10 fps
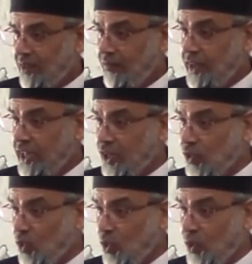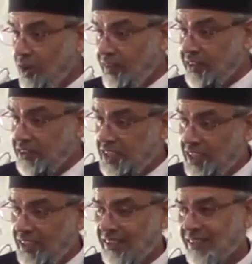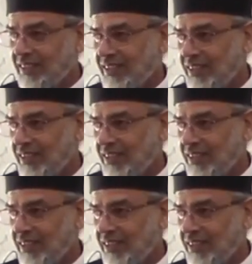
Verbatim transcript: We ignore our deen.